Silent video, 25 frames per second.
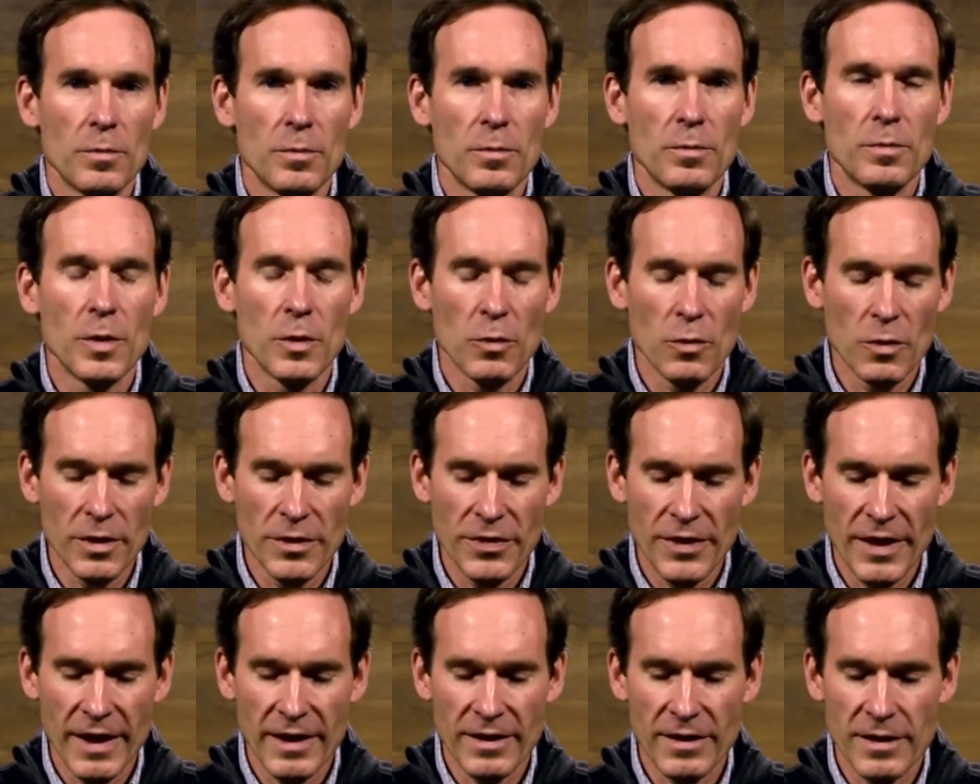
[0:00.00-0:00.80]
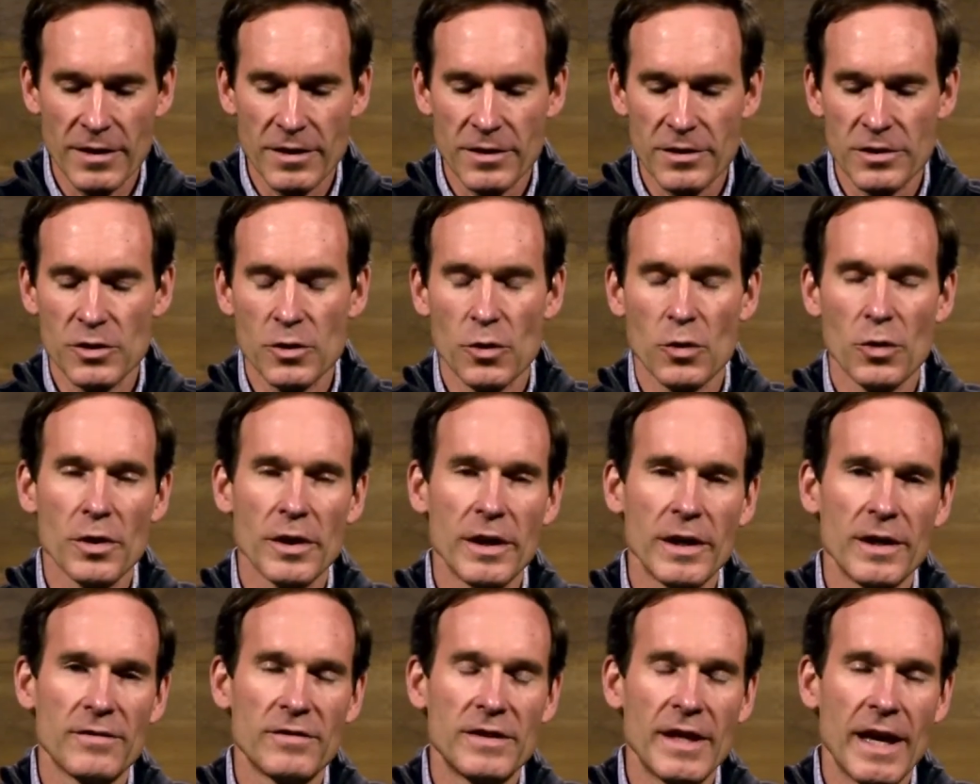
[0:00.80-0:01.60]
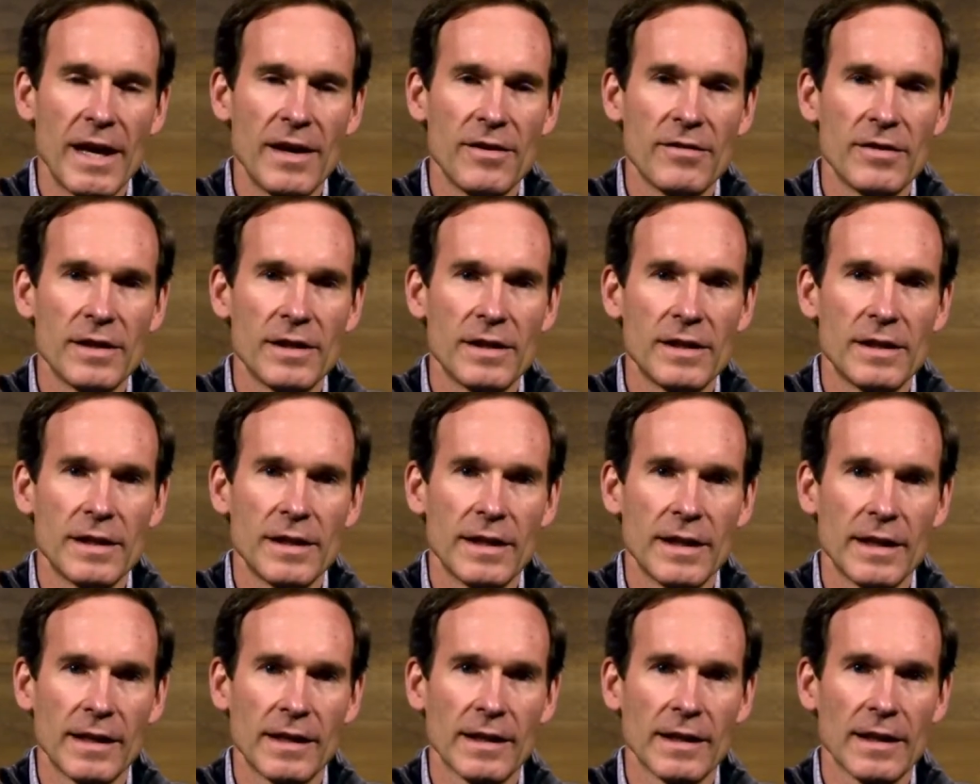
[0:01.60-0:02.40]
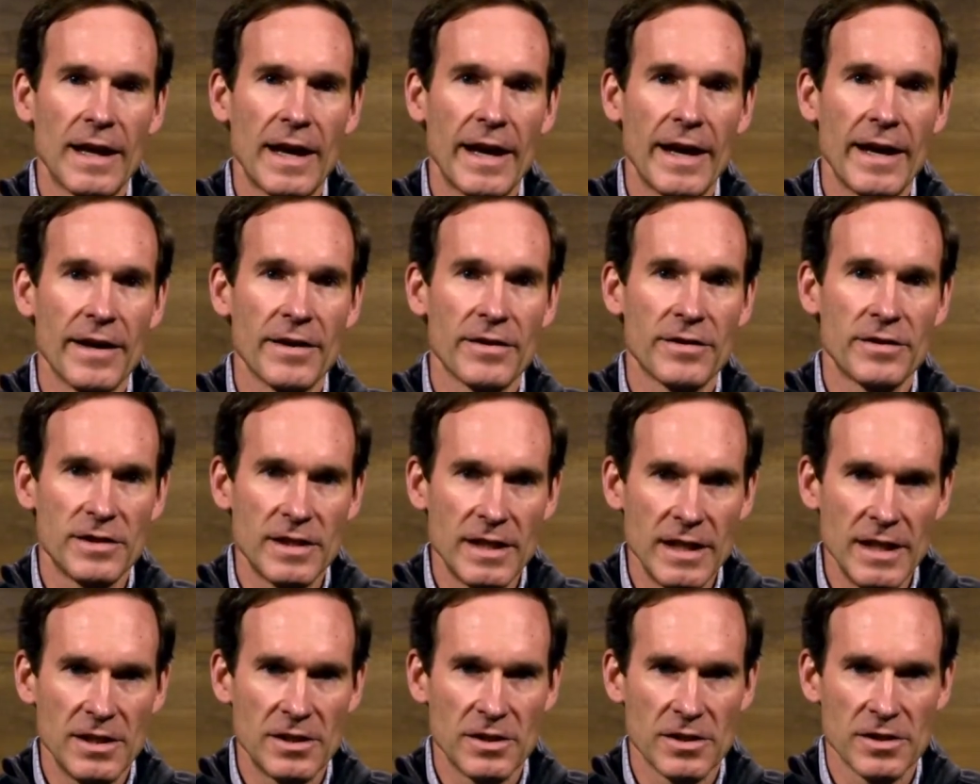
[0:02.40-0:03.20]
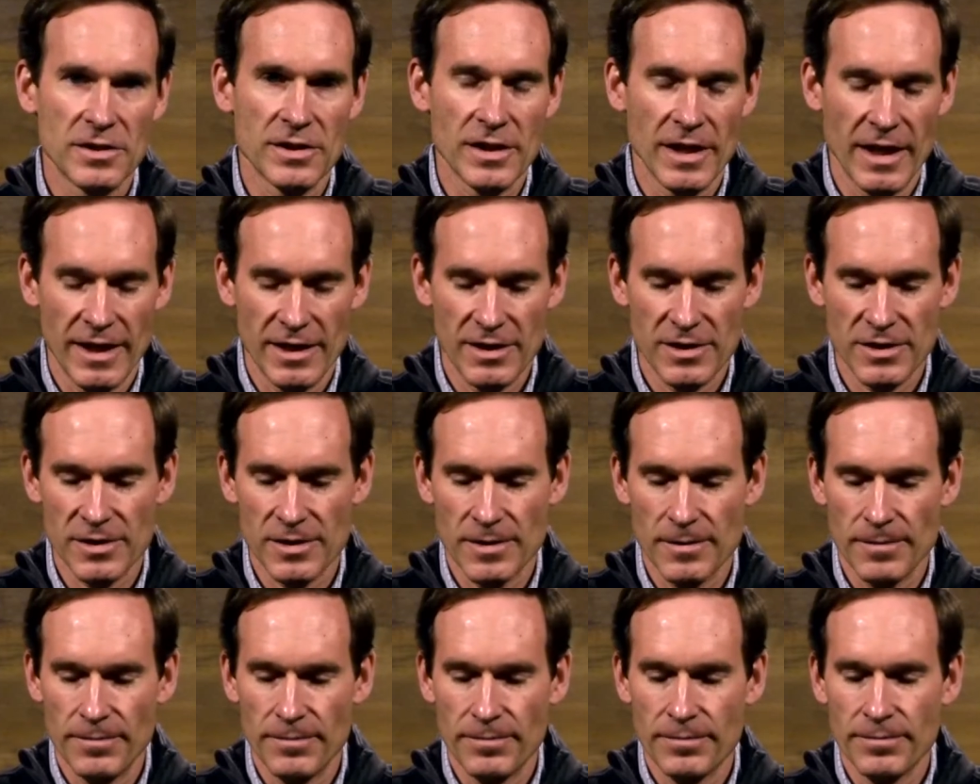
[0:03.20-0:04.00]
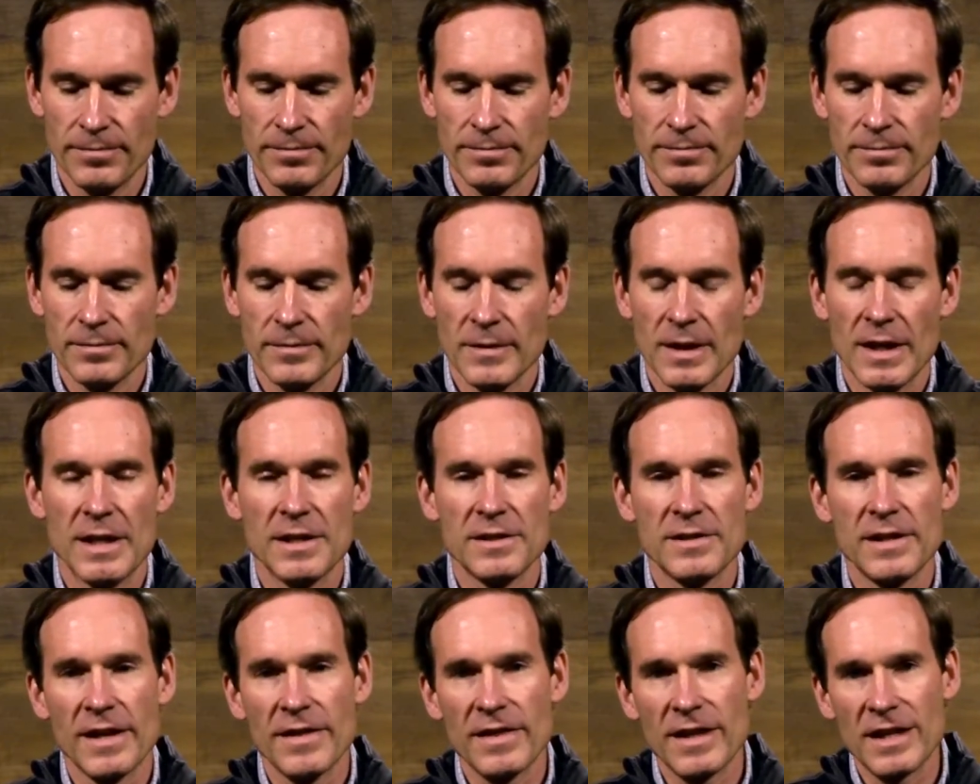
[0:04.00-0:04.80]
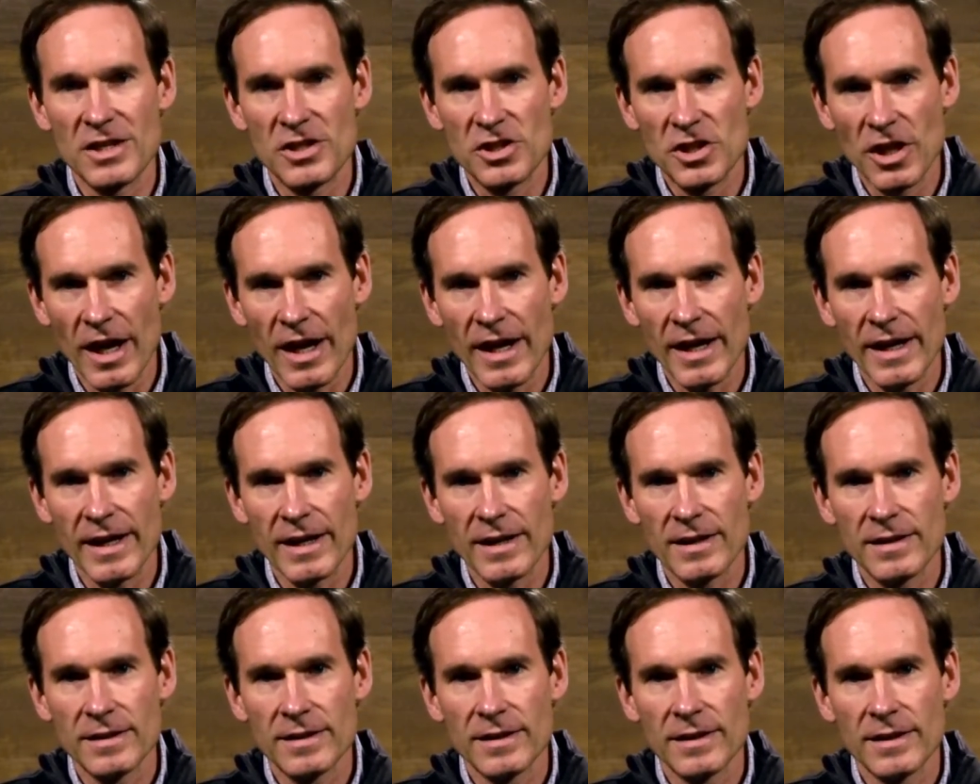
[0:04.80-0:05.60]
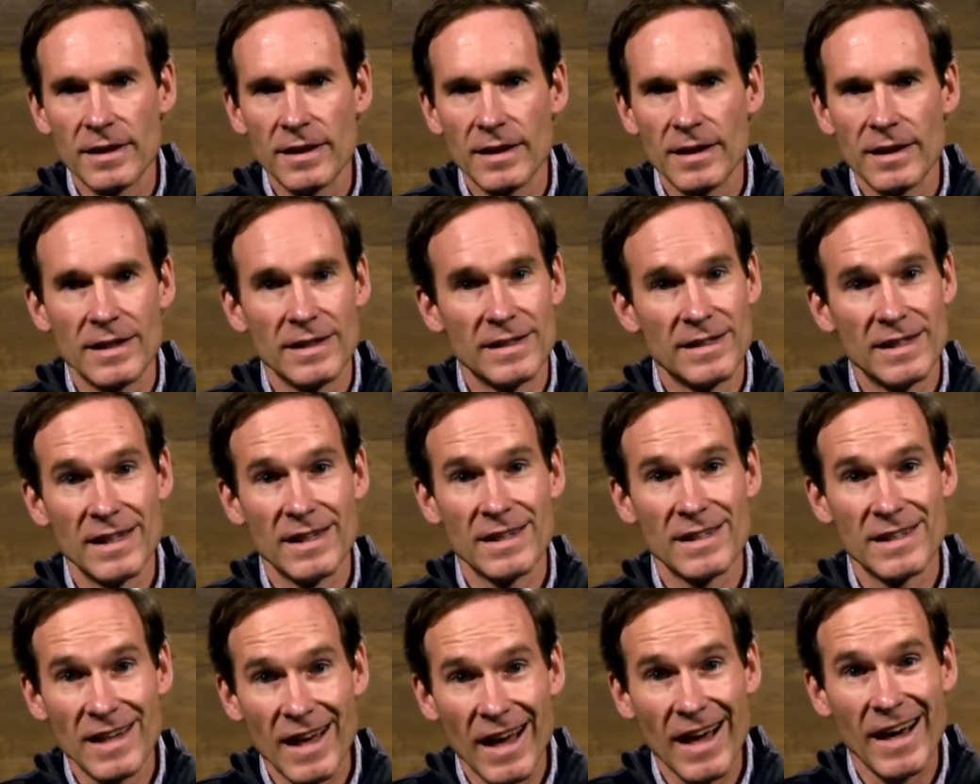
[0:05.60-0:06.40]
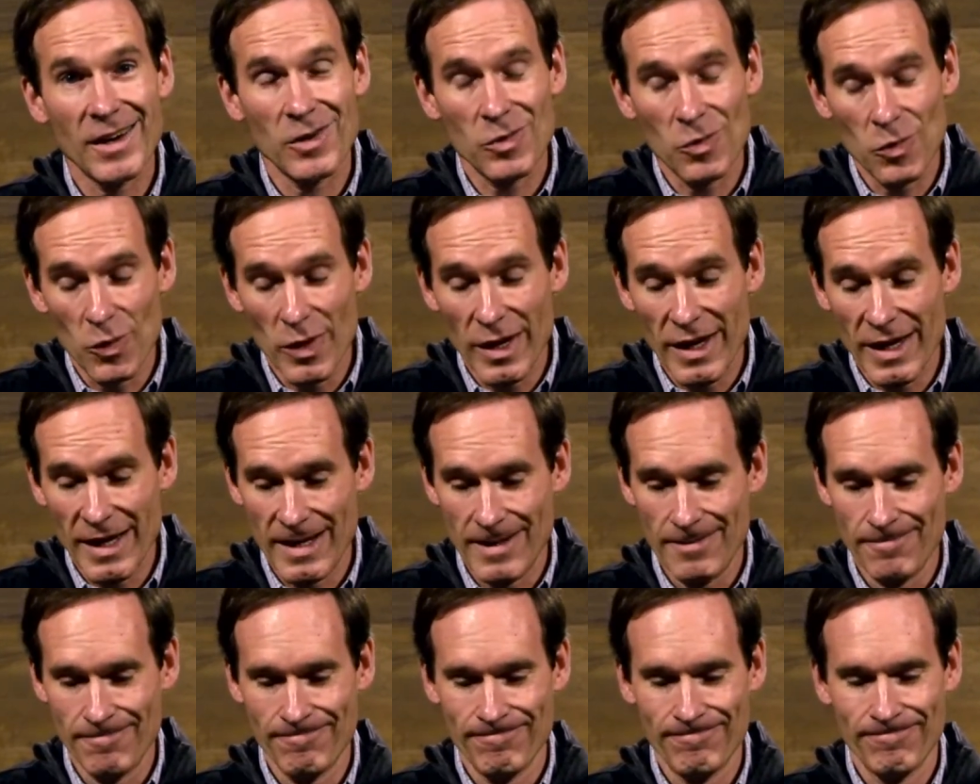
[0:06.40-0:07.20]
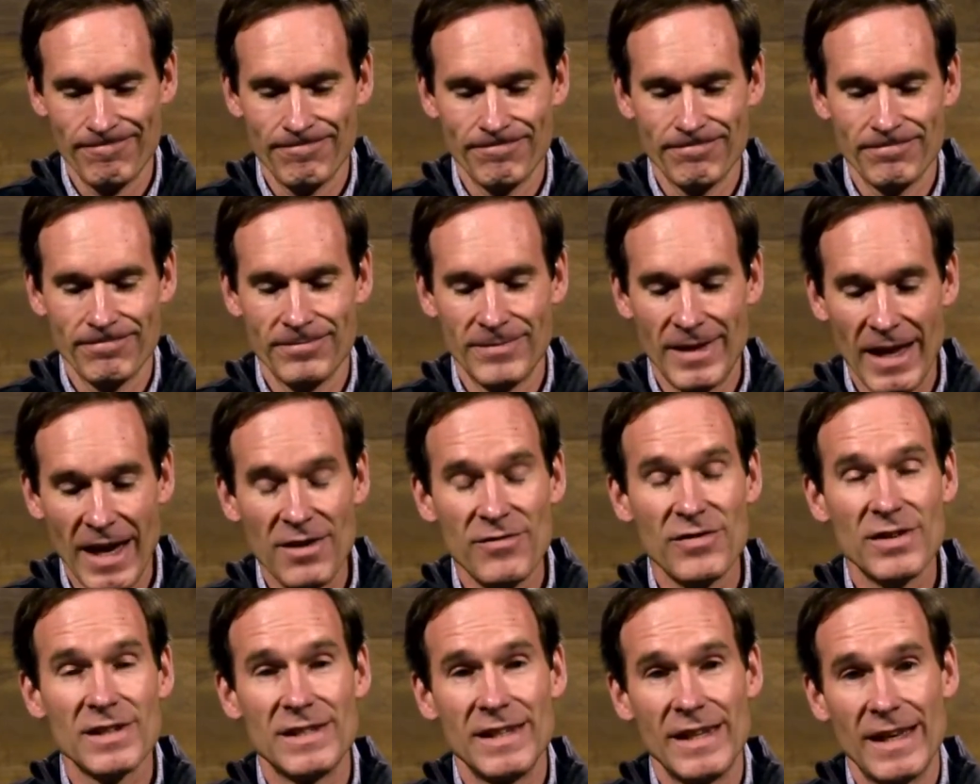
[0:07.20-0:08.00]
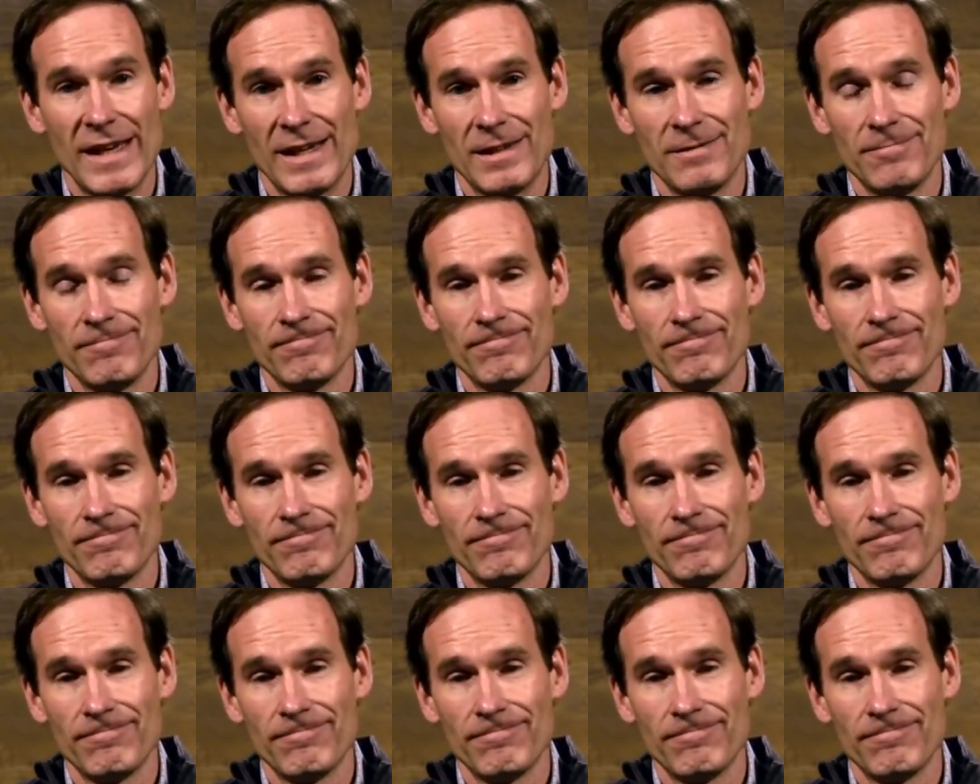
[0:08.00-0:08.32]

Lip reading: But one thing that the story of David and Goliath teaches us is that the giant did not win. David did.